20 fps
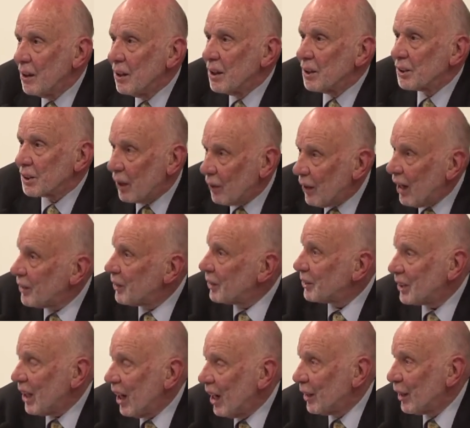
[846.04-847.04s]
So I
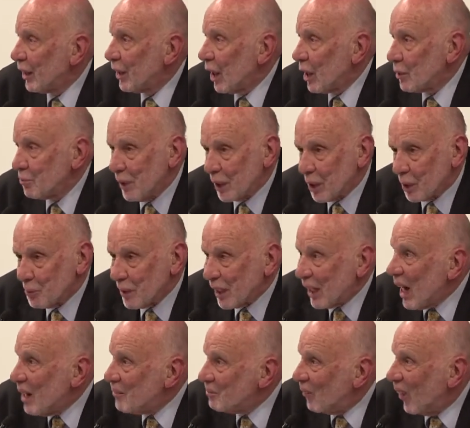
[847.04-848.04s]
decided I'd better
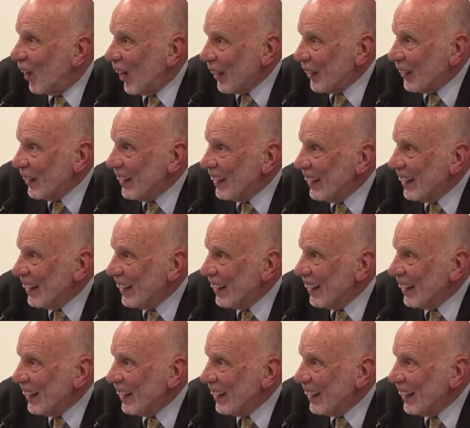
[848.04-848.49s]
become one.